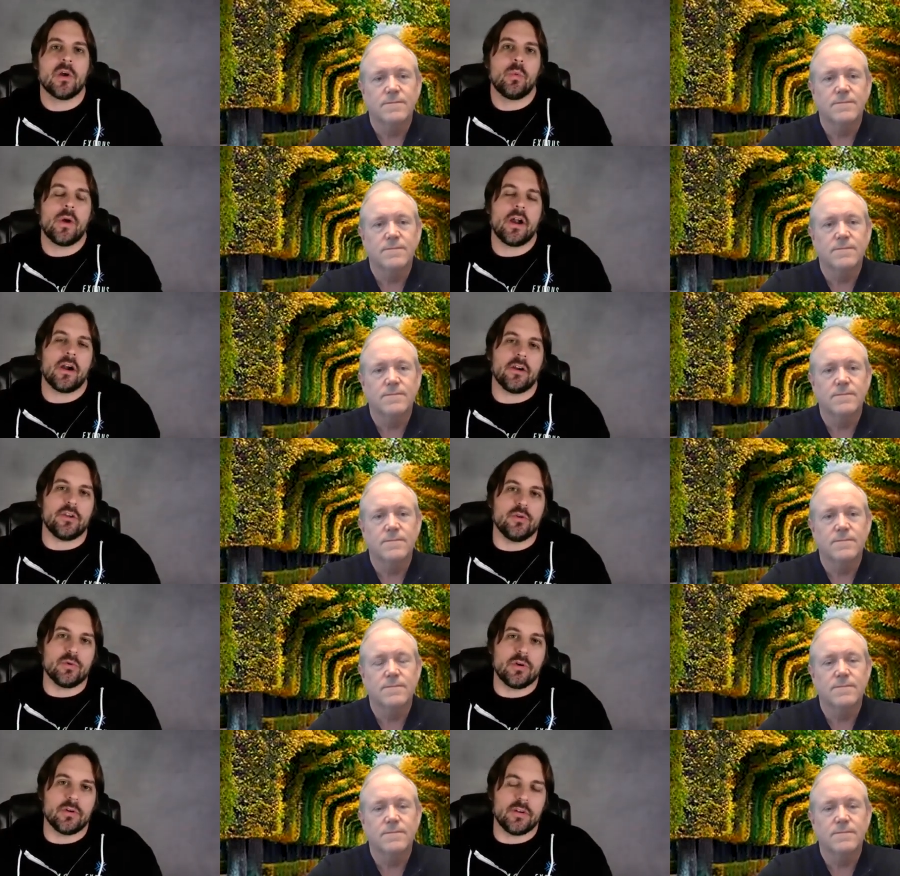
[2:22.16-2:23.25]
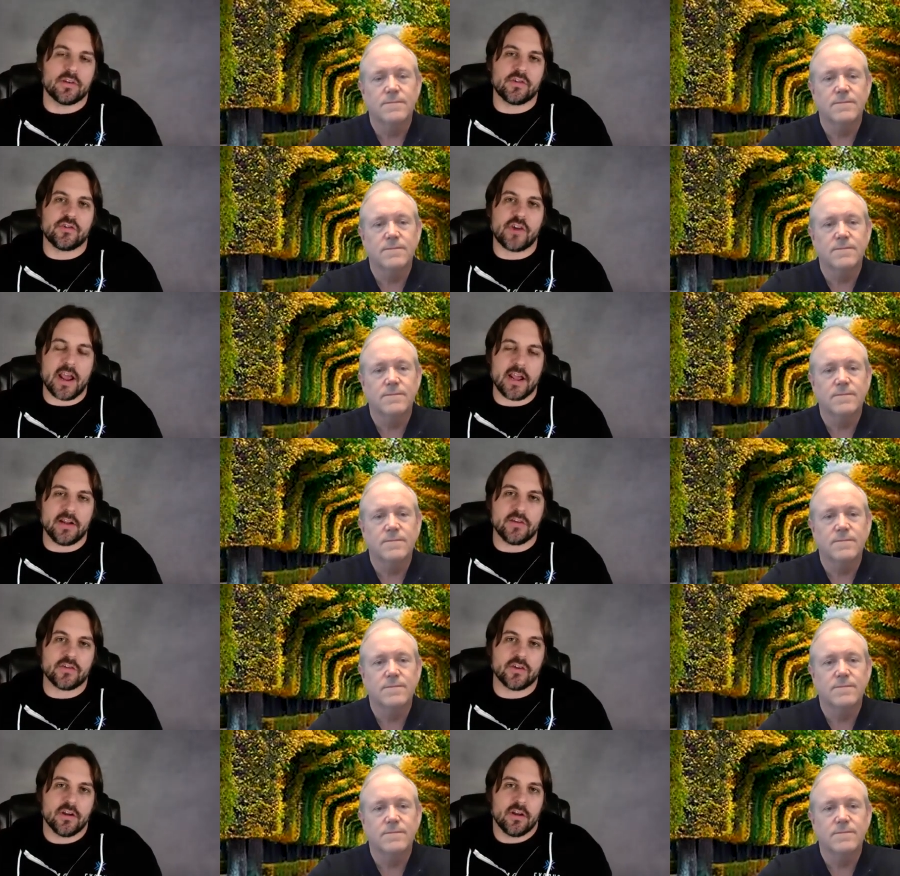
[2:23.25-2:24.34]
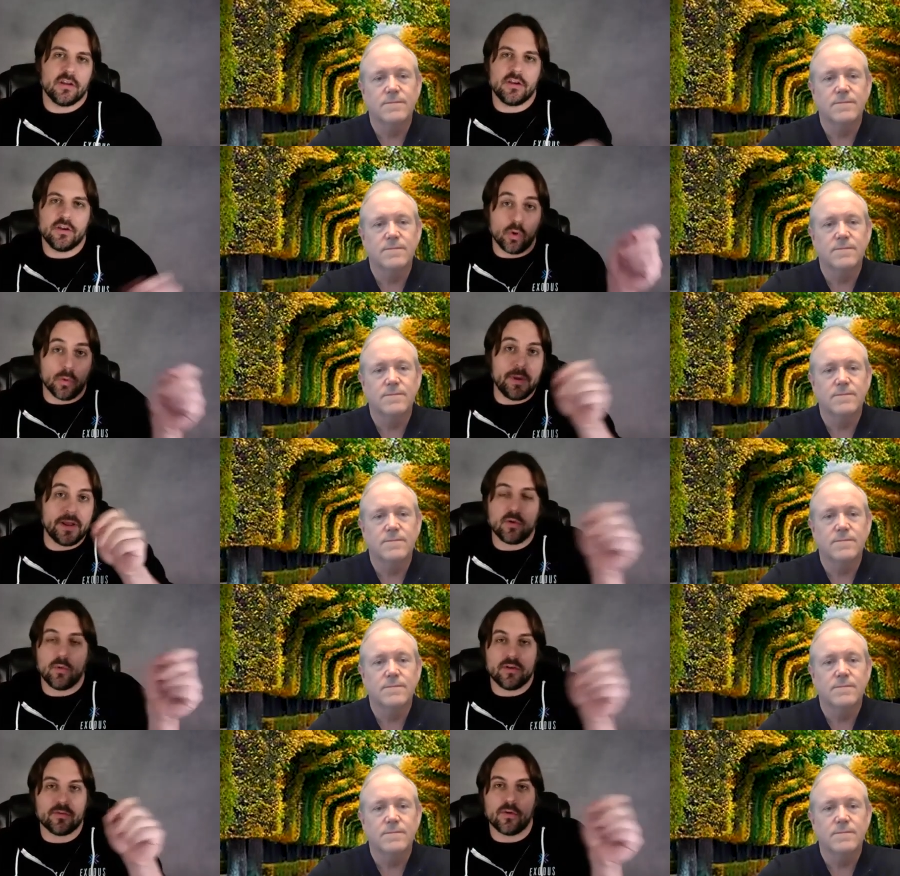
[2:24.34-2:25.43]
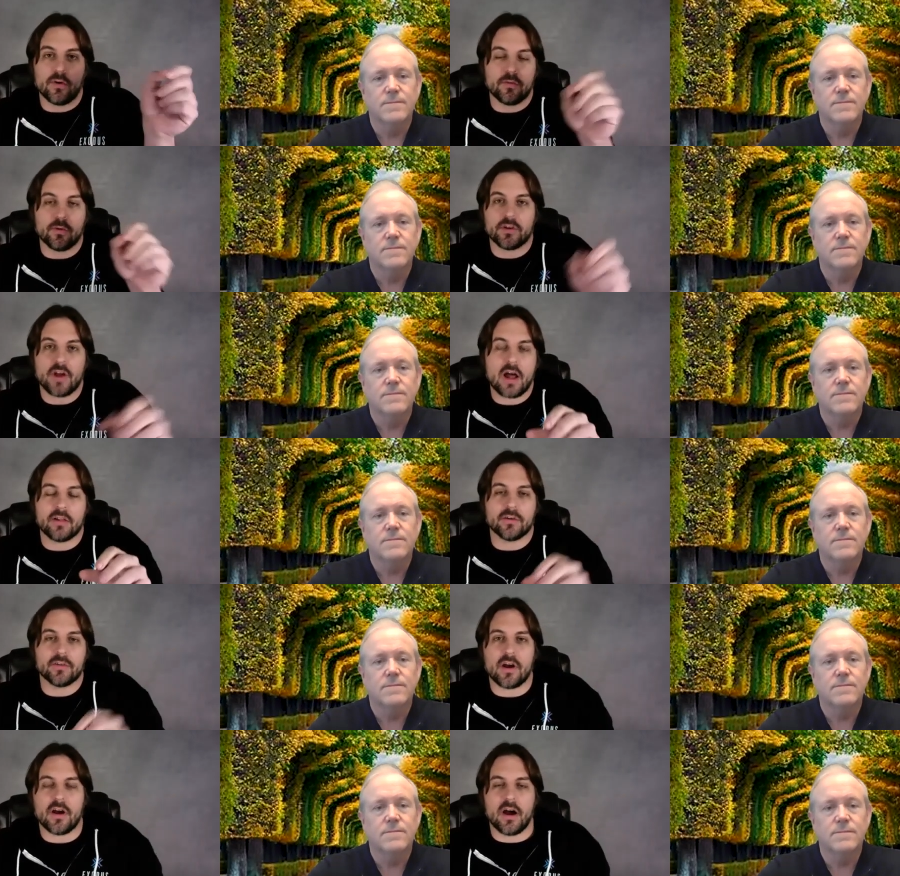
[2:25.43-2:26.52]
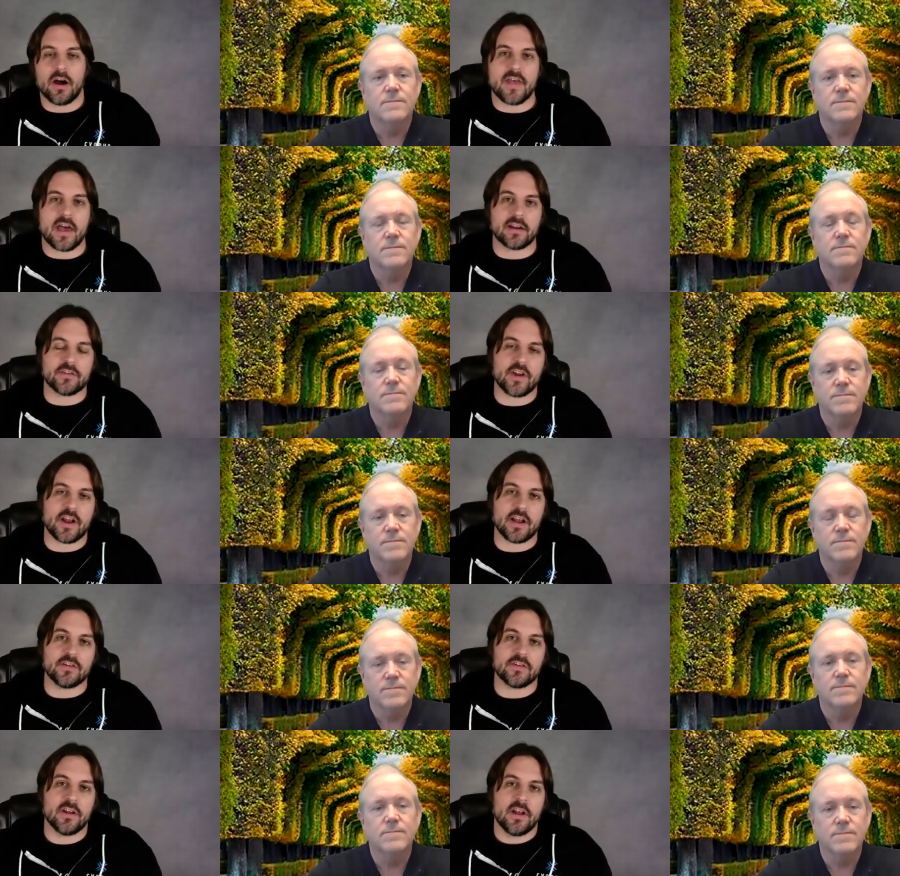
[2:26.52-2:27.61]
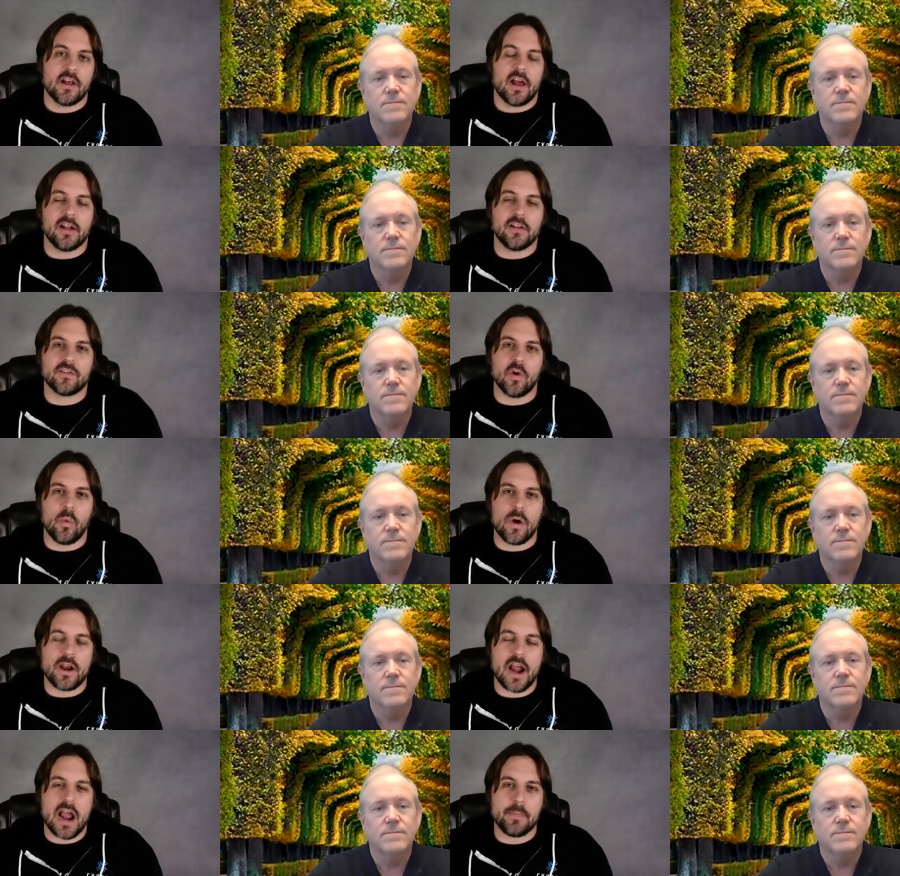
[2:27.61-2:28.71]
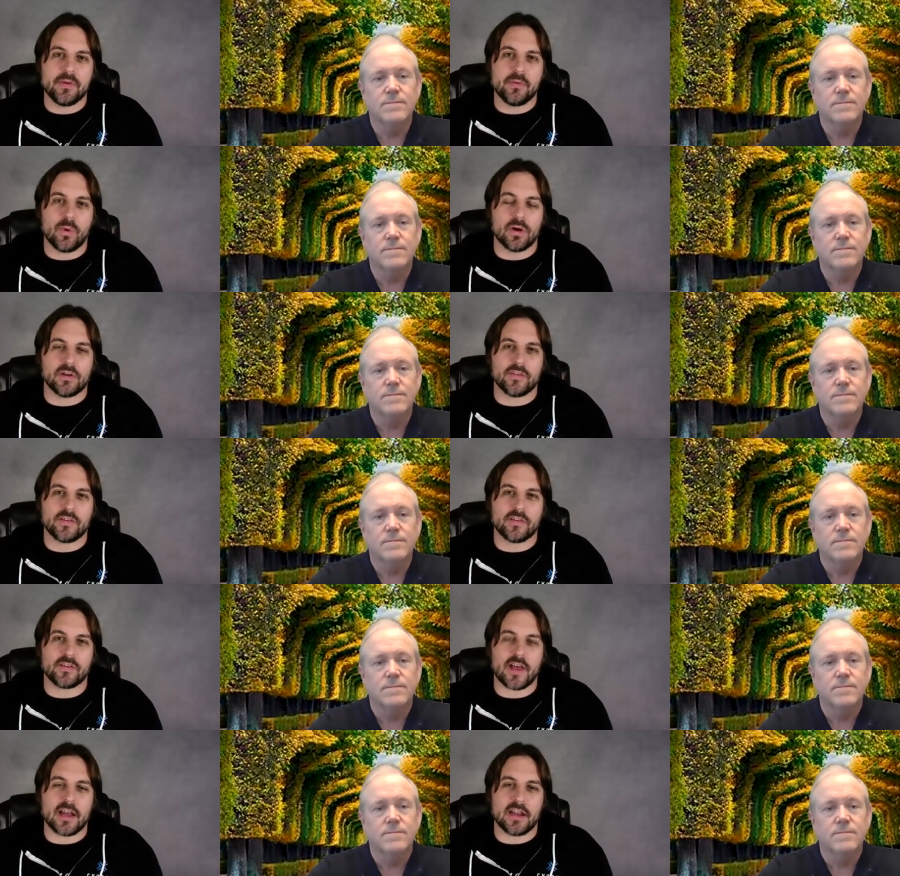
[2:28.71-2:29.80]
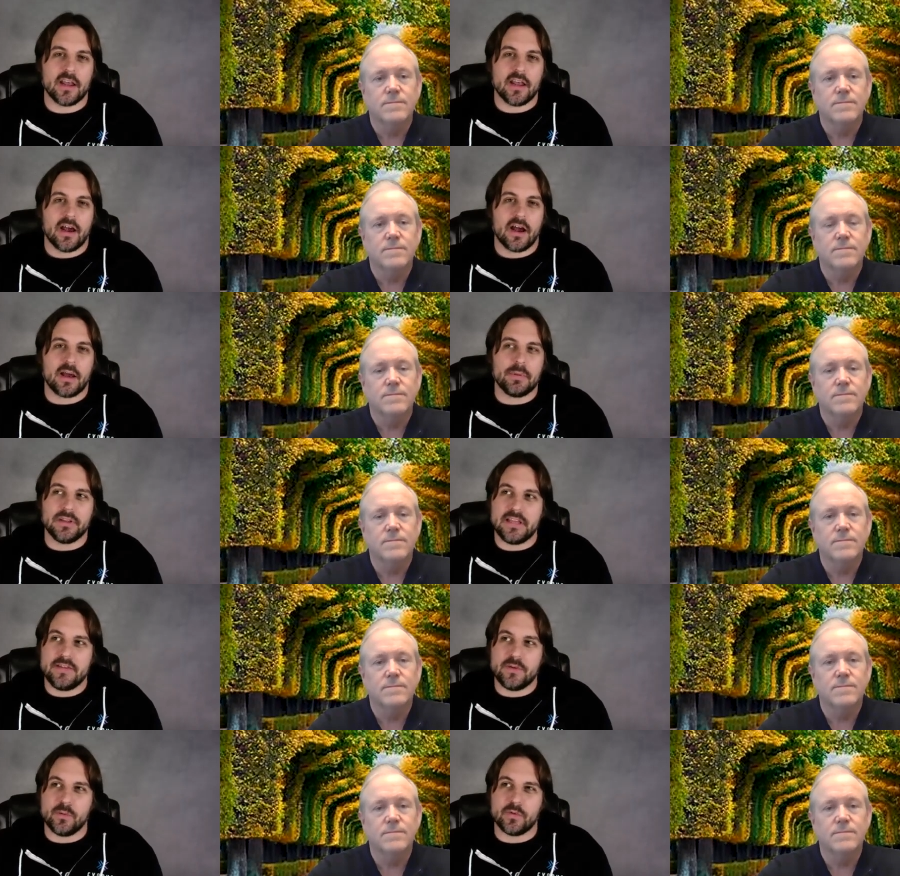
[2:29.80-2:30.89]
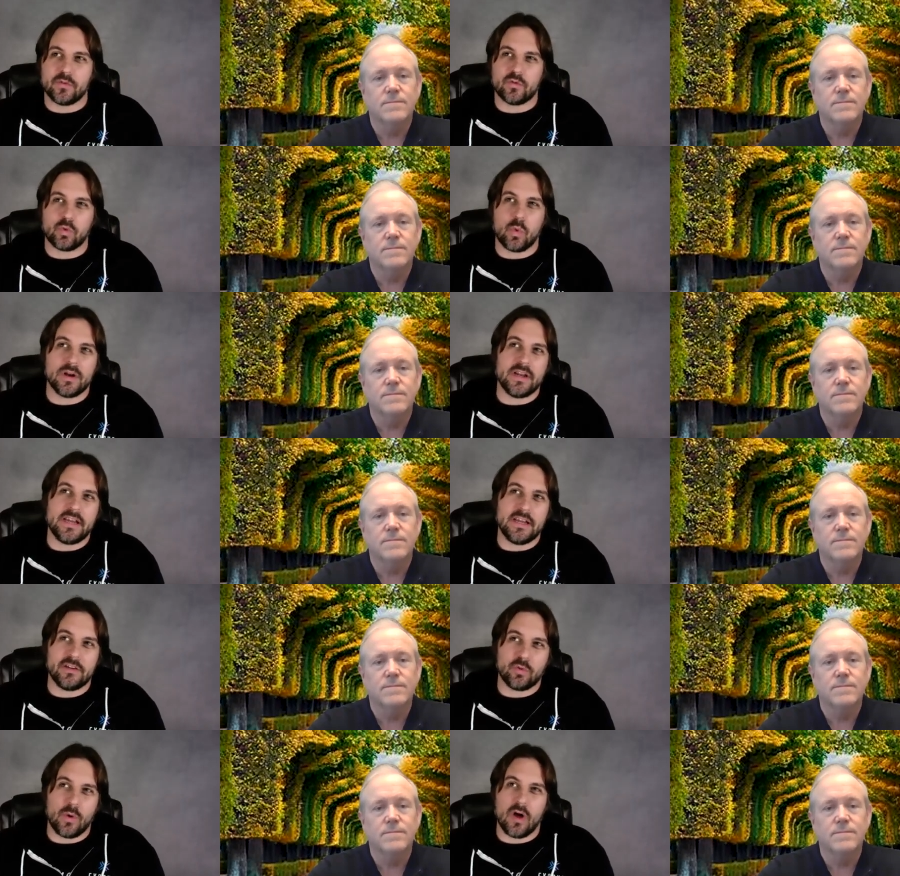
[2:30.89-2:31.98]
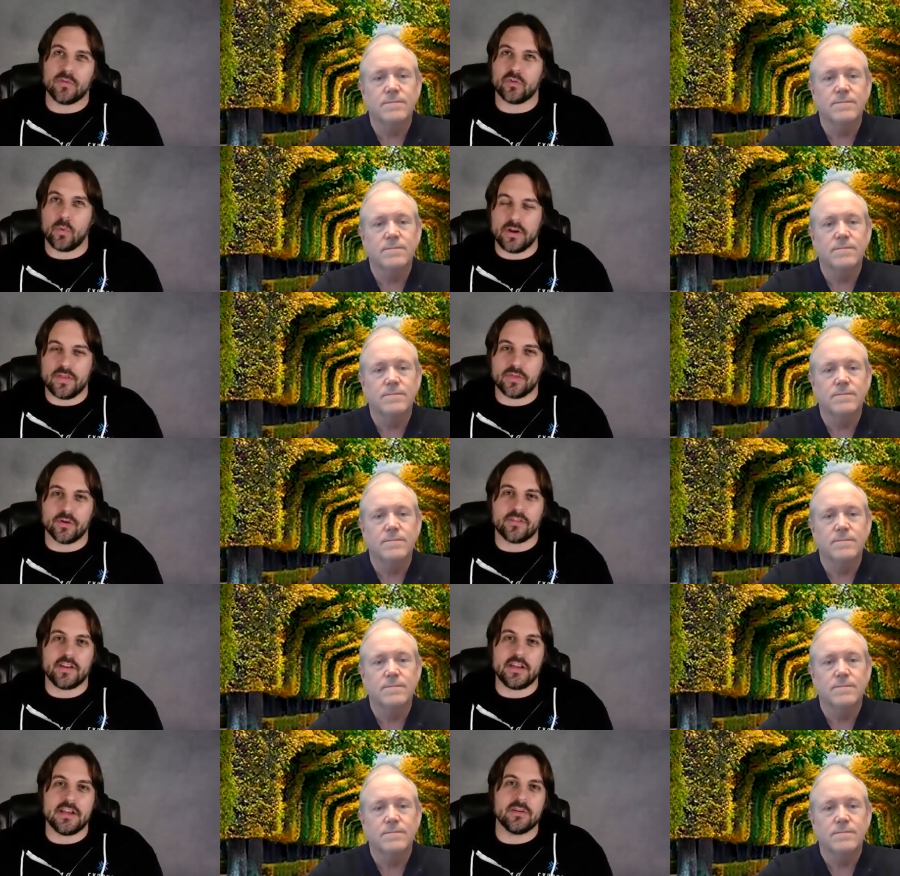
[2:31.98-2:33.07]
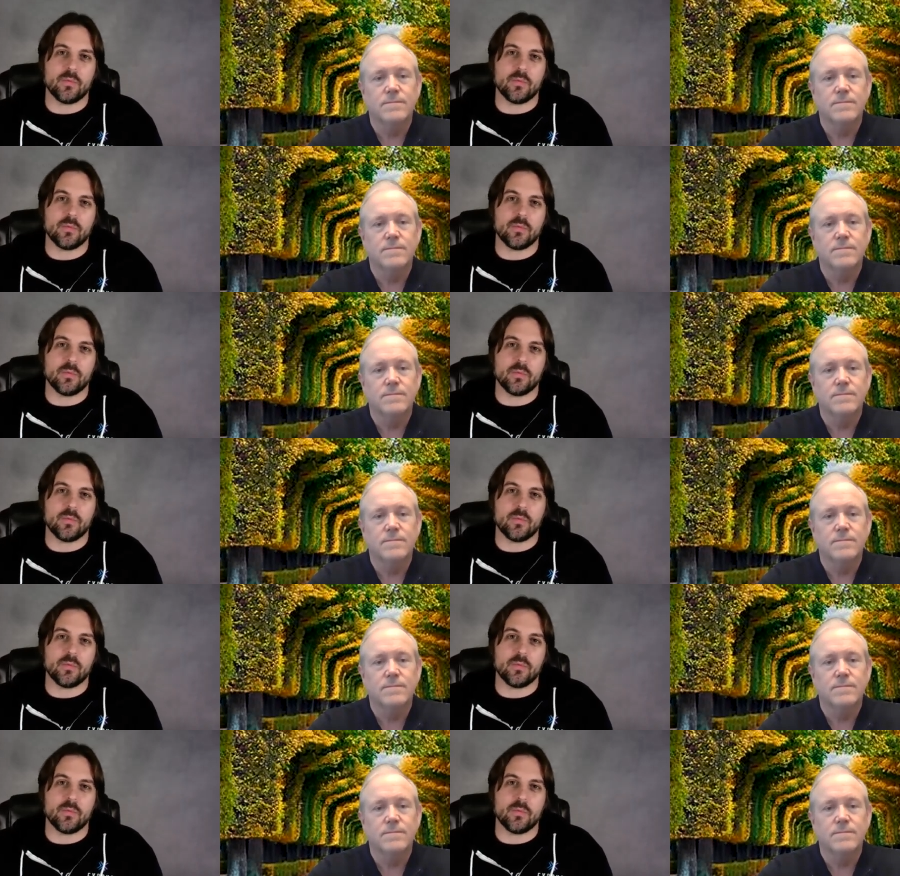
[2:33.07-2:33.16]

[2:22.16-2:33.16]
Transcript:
Speaker 1: where you could exchange your Bitcoin for, for dollars on that exchange. Hmm. And so what happened was, is that I believe it was 2012 or 2013